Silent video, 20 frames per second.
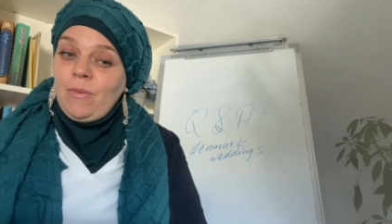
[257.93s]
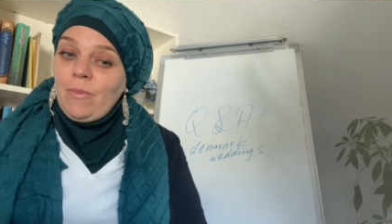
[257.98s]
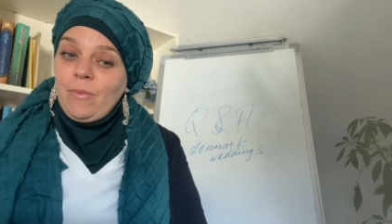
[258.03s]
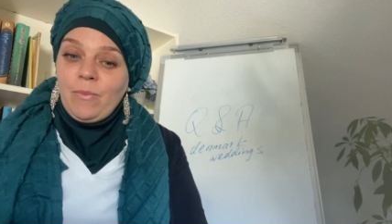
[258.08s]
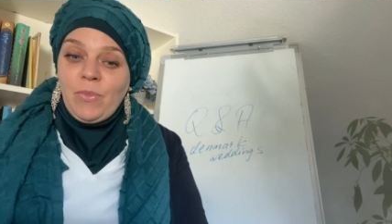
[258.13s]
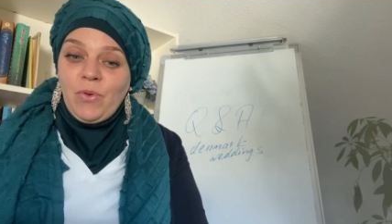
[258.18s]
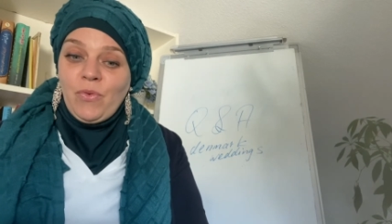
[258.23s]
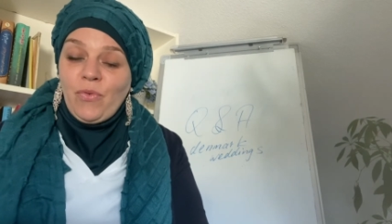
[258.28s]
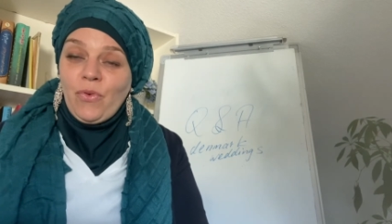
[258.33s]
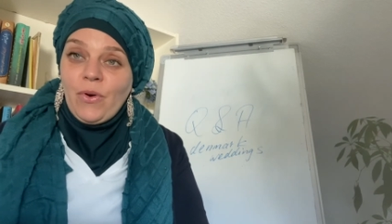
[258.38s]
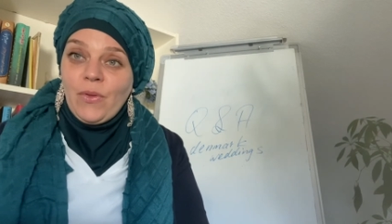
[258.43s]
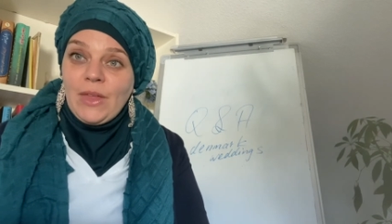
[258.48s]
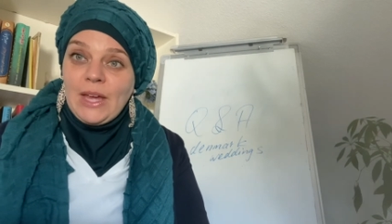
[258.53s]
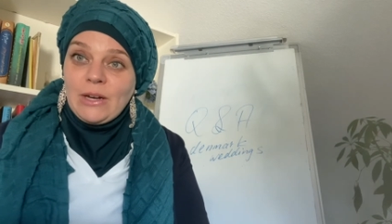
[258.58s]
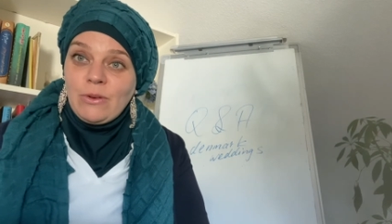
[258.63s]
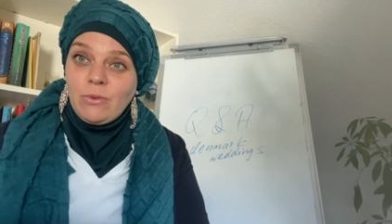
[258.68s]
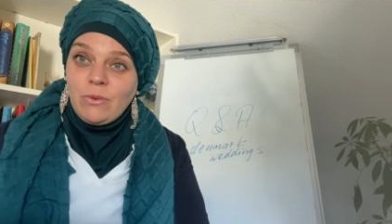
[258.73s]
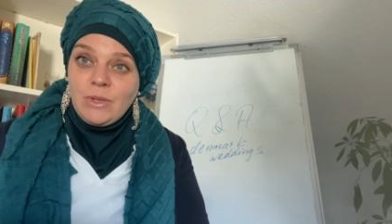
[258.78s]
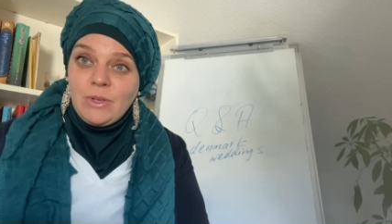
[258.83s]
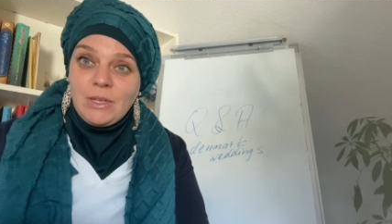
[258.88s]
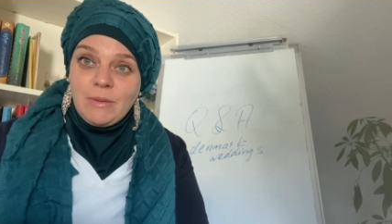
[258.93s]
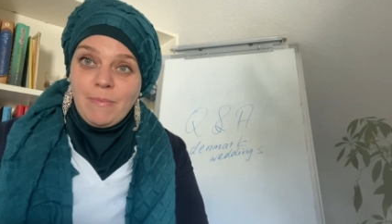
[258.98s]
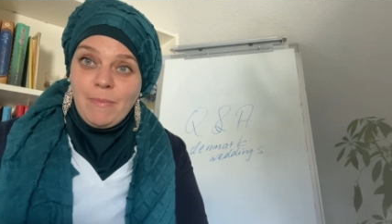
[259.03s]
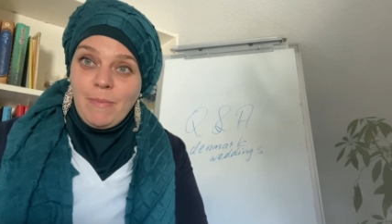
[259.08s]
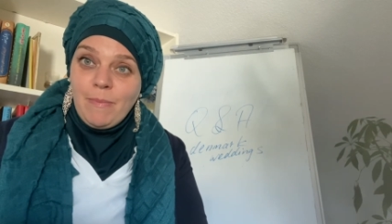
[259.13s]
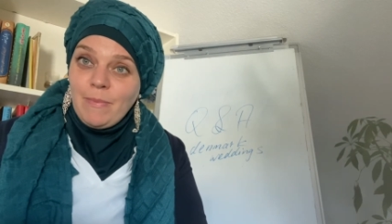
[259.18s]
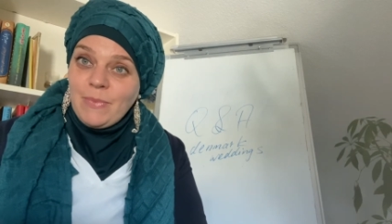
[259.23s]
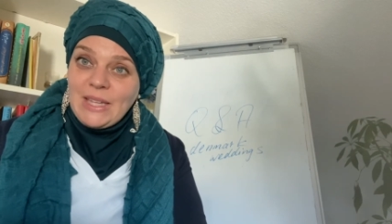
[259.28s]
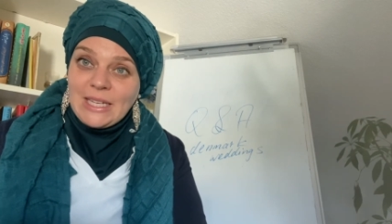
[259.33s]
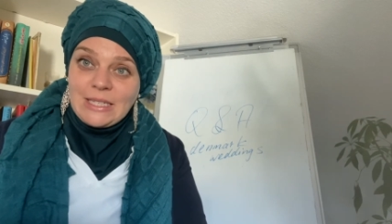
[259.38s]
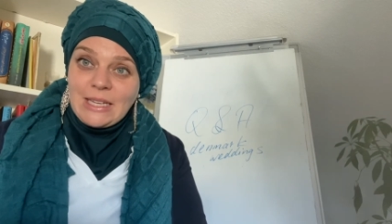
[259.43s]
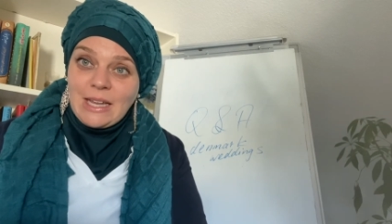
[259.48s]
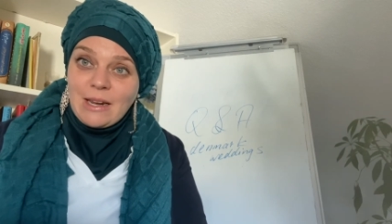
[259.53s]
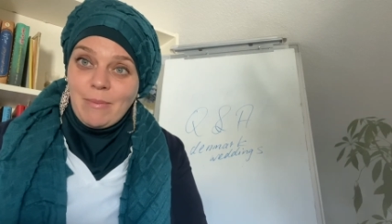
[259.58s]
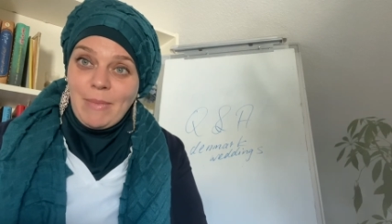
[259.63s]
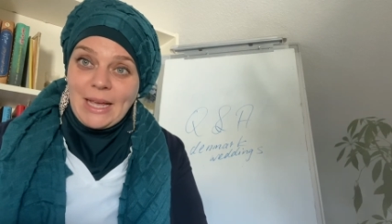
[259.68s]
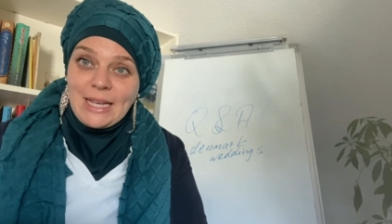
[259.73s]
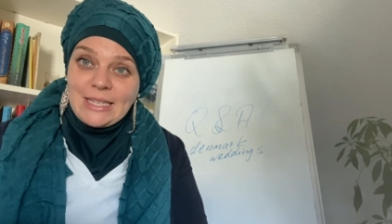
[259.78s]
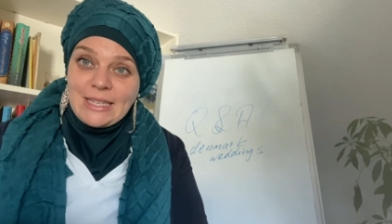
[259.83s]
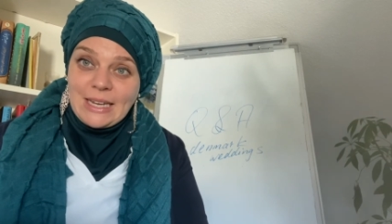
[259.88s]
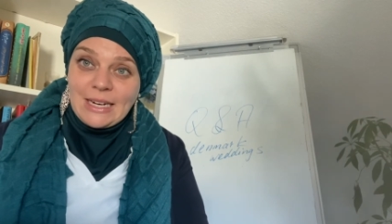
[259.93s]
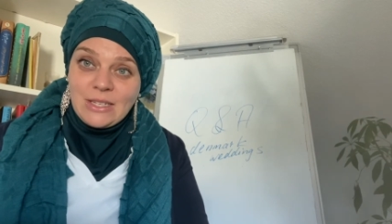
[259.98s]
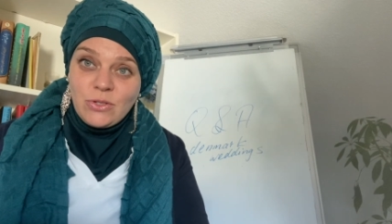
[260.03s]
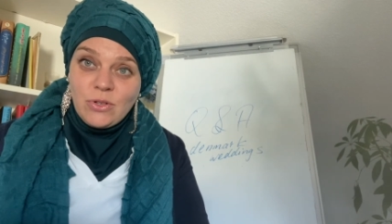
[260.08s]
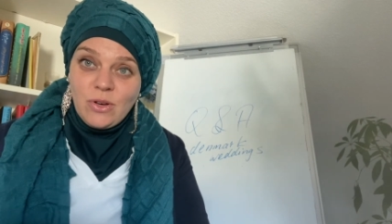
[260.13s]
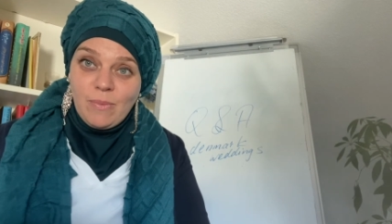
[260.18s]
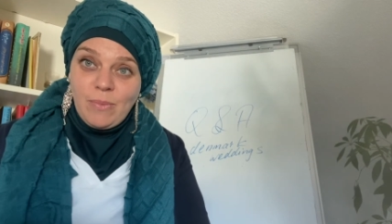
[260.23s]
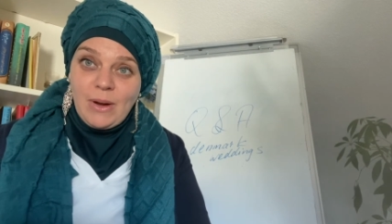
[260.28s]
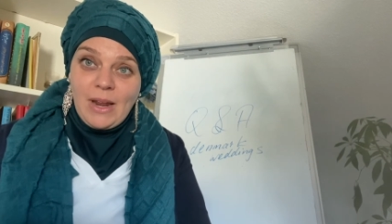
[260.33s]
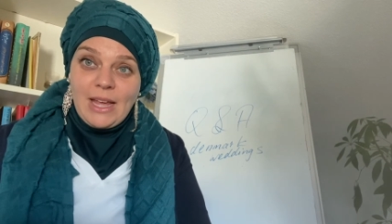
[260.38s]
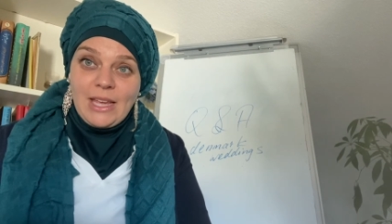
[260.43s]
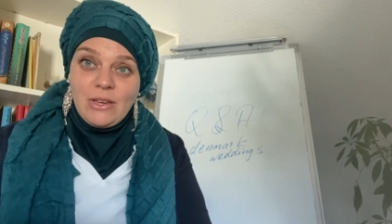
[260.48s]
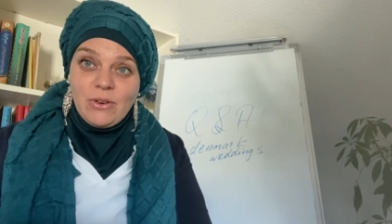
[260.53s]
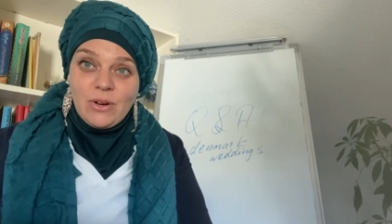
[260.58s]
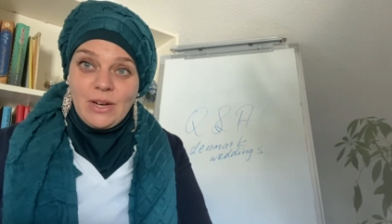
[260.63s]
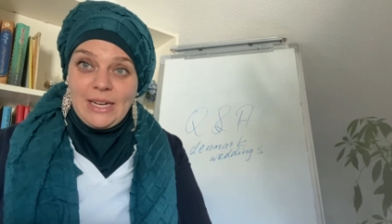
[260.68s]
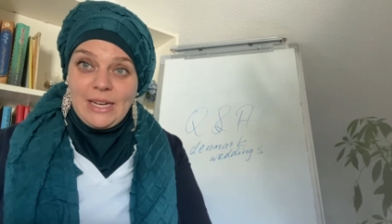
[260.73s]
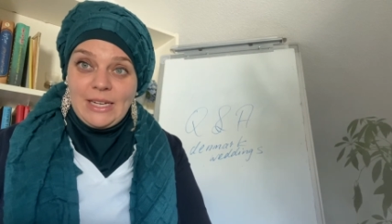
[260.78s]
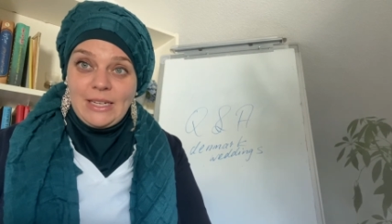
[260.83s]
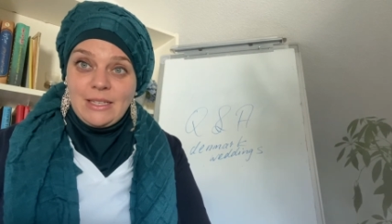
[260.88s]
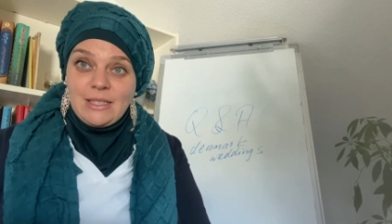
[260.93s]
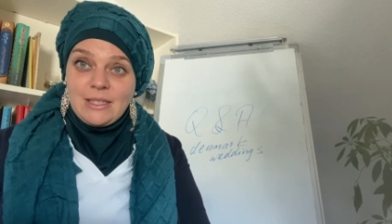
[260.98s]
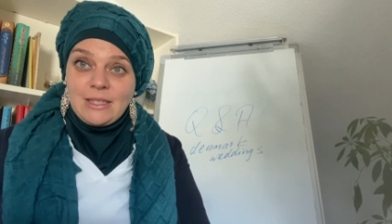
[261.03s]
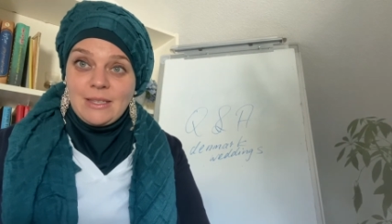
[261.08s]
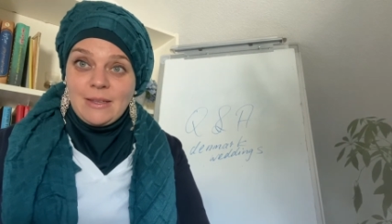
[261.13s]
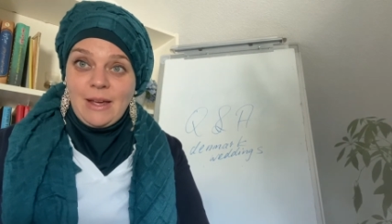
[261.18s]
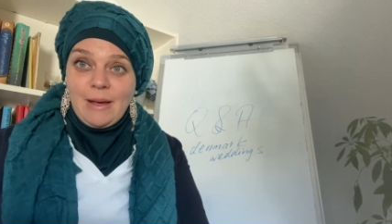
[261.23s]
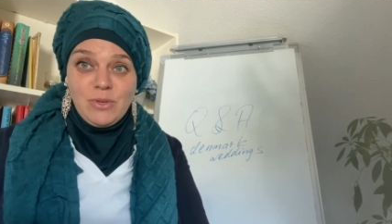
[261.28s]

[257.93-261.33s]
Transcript: Before that, it does not make sense to apply your case.